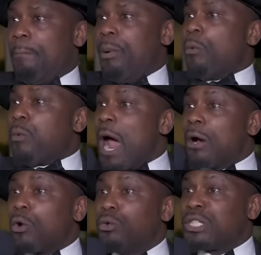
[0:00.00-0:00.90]

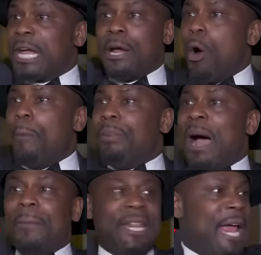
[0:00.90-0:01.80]
Barack Hussein
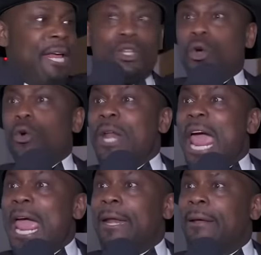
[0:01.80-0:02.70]
Obama didn't do
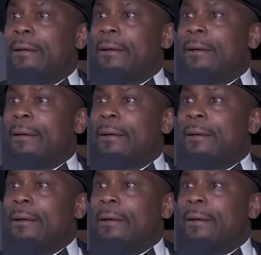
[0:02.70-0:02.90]
that.